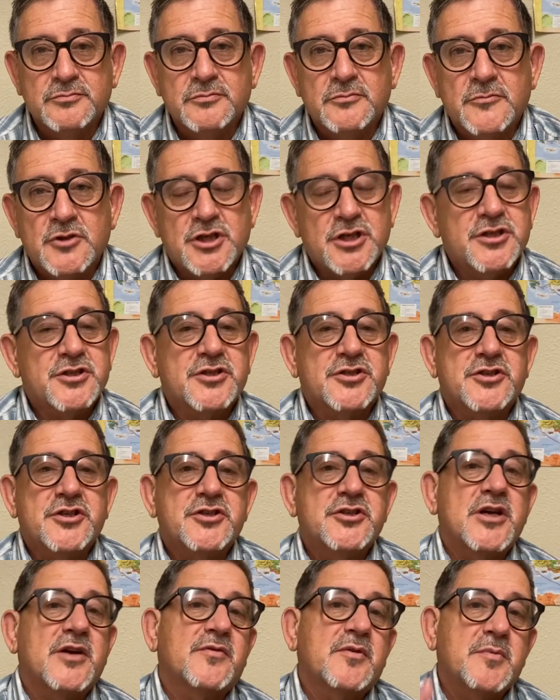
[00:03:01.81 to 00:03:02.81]
Jesus says
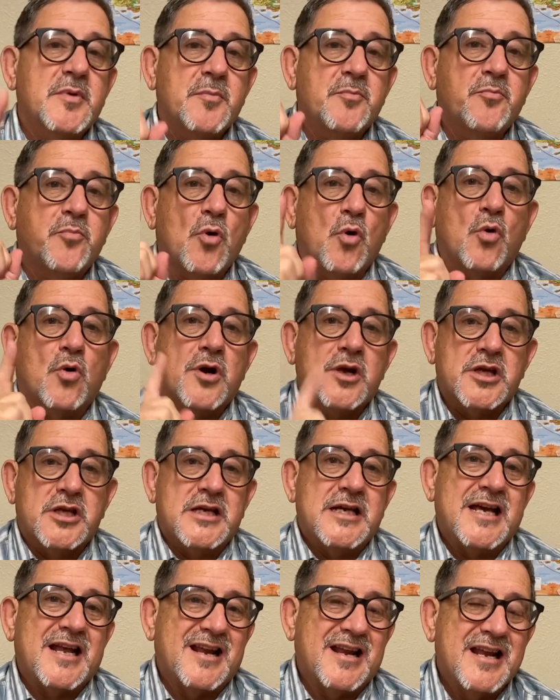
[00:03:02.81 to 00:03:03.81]
you have to be born
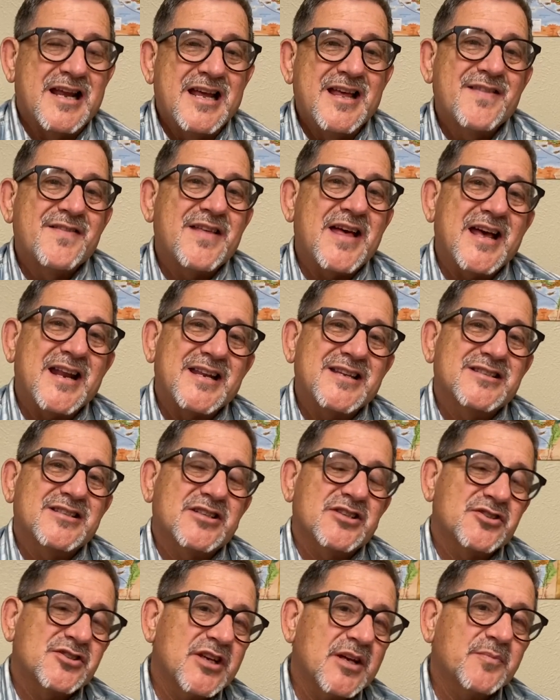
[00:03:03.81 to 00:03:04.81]
again. That is,
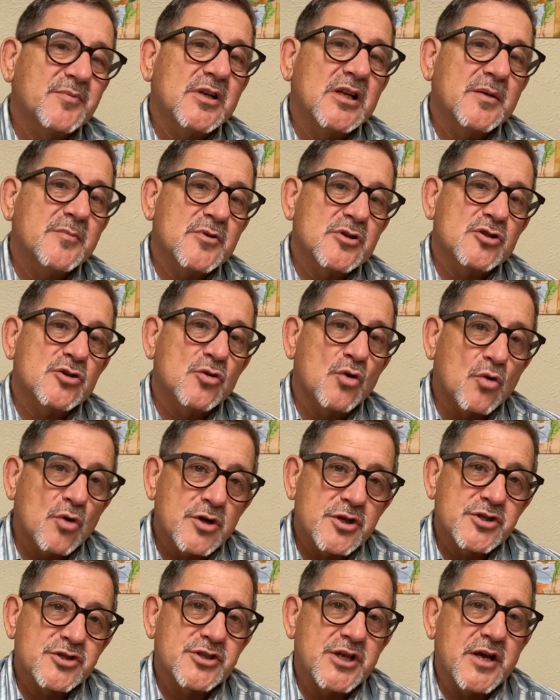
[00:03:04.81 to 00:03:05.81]
accept Him as Lord
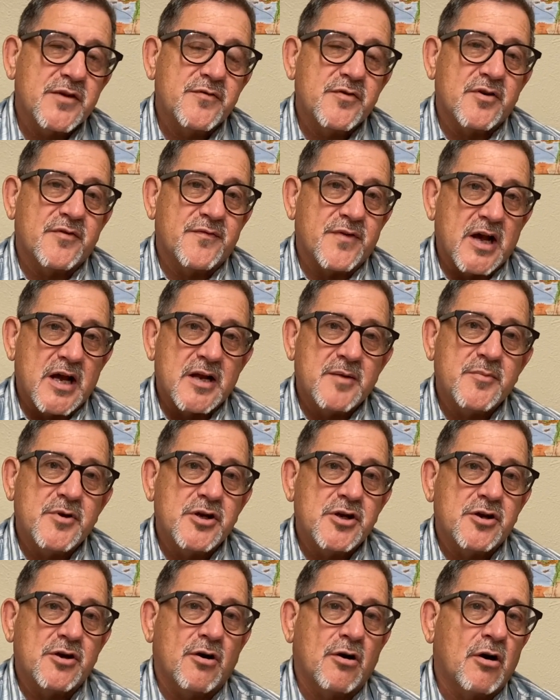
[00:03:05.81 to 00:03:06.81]
and Savior, invite Him into
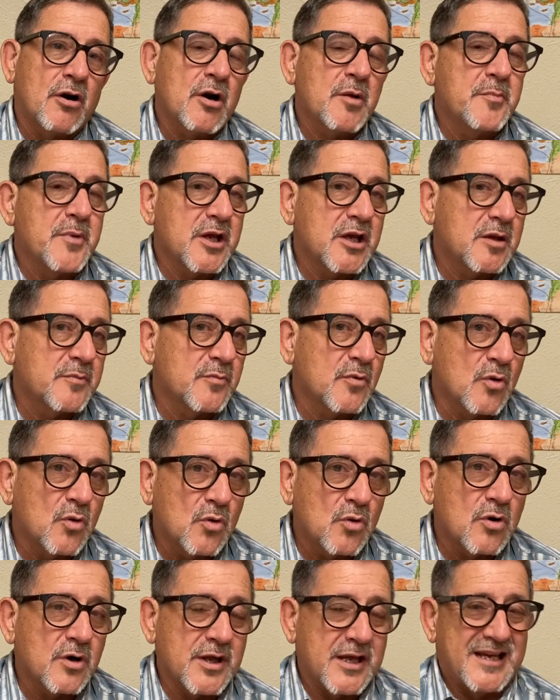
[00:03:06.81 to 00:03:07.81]
your heart and make Him
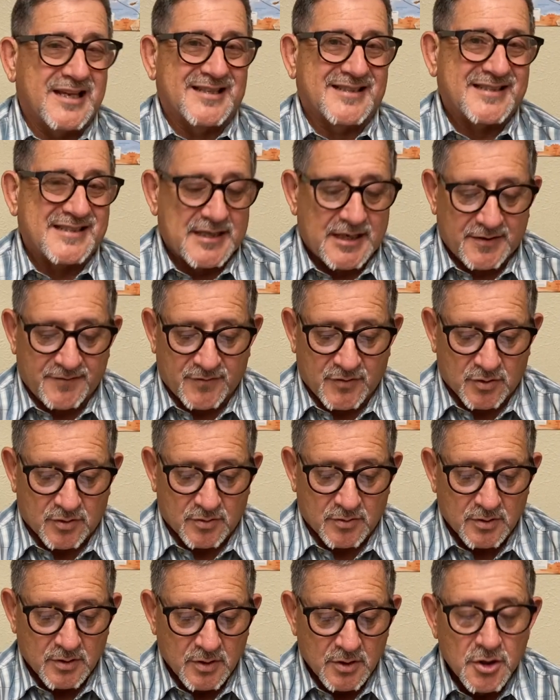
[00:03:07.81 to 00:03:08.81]
Lord and Savior.
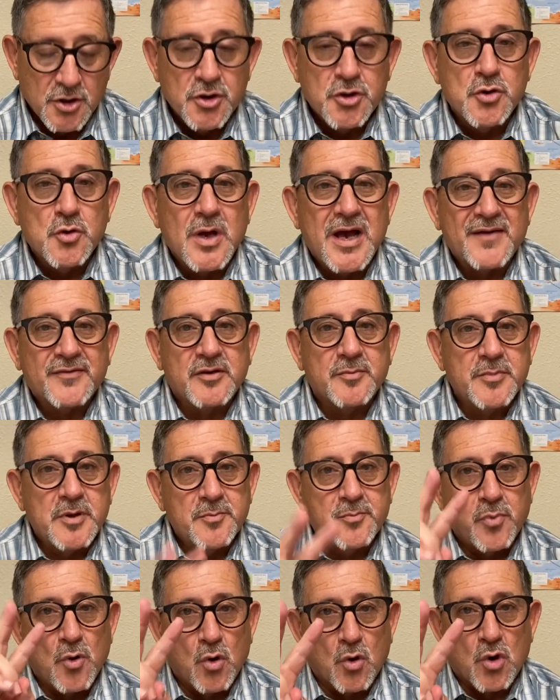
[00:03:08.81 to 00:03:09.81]
You have to be
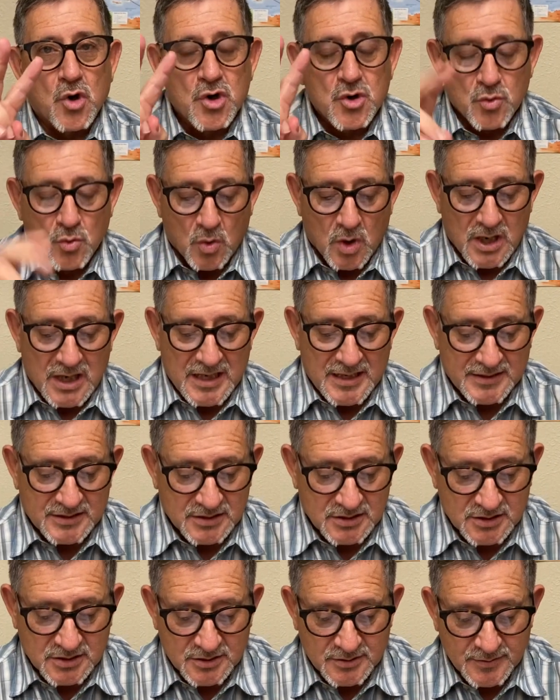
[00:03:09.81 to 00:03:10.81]
born
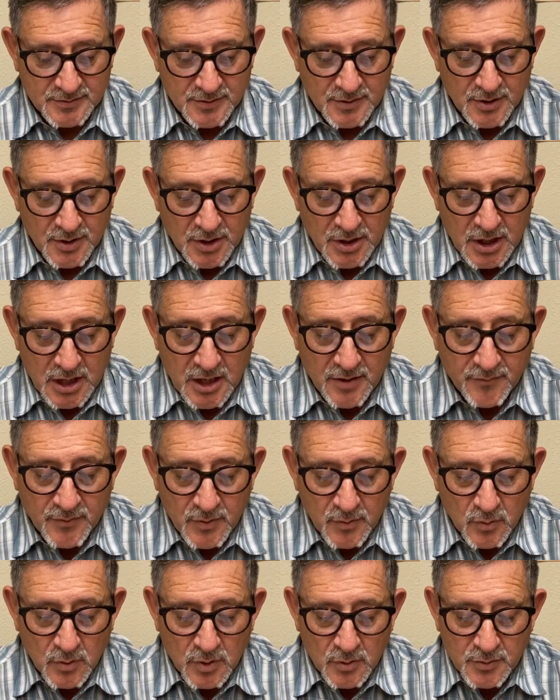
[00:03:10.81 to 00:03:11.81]
twice.
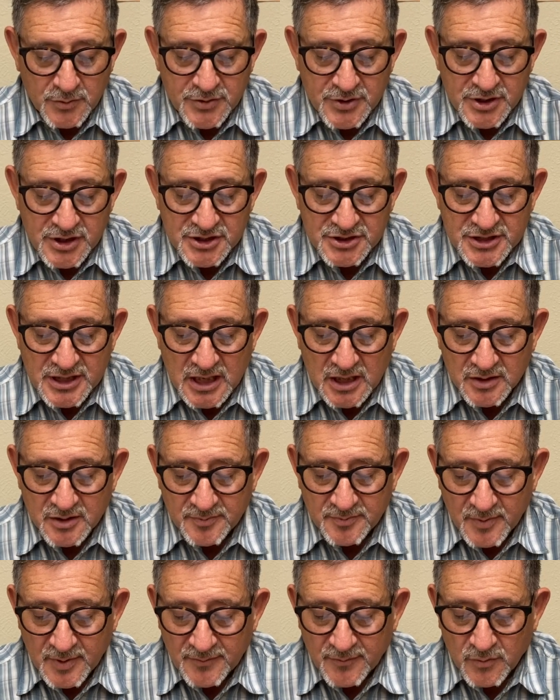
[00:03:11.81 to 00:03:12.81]
Everyone within the sound of
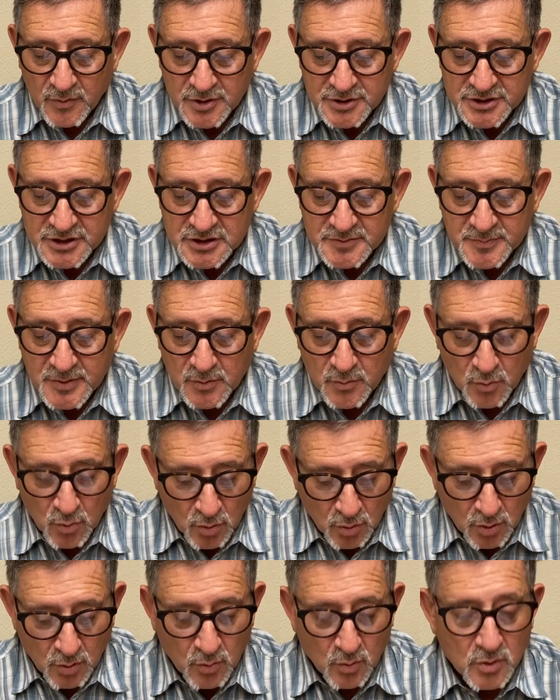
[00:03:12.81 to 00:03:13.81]
my voice has been
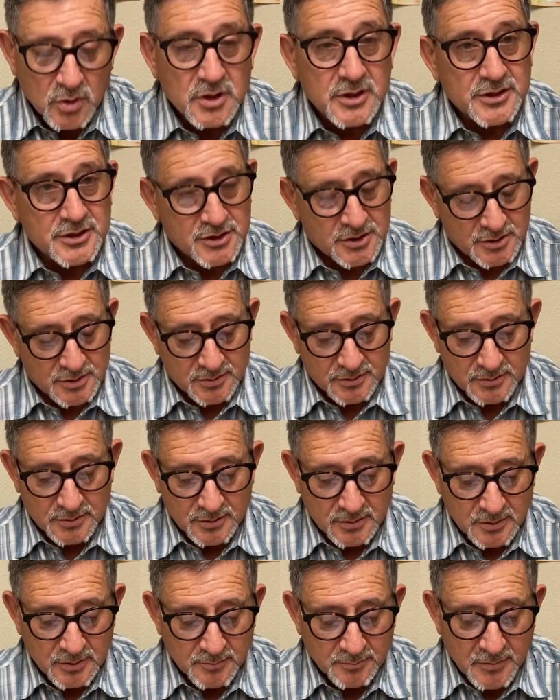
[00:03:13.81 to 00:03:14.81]
born once
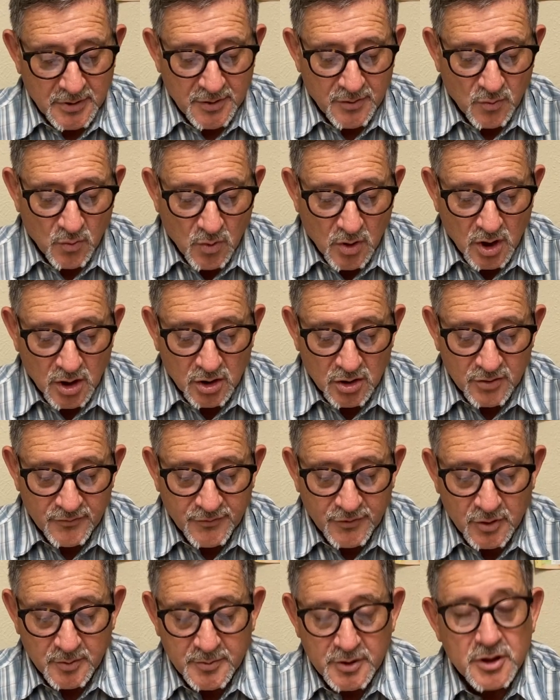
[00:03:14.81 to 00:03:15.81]
by the water of
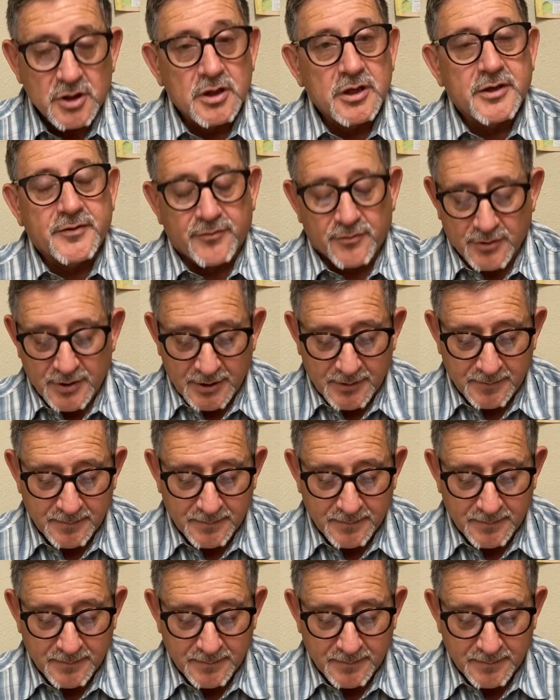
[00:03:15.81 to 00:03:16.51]
human delivery.